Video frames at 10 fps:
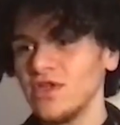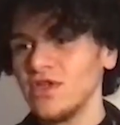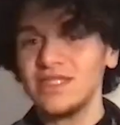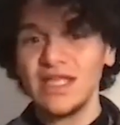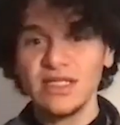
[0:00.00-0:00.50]

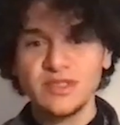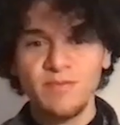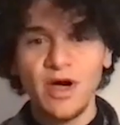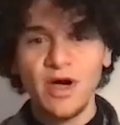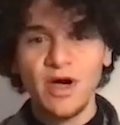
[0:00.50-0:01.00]
Dennis
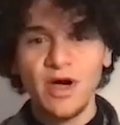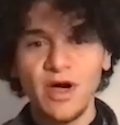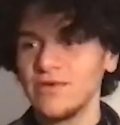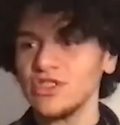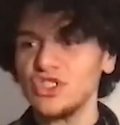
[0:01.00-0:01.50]
Pop
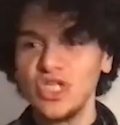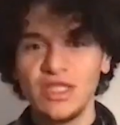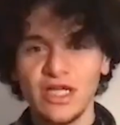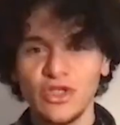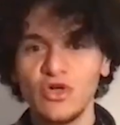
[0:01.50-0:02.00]
and shit,
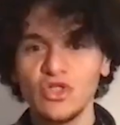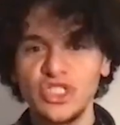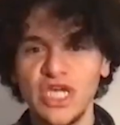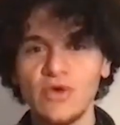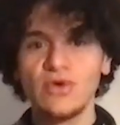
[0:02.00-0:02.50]
like the whole
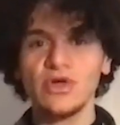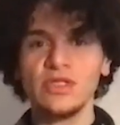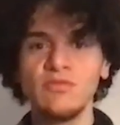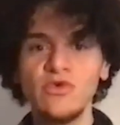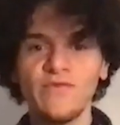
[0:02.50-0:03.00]
Sharon
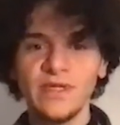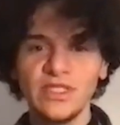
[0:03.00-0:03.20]
movement,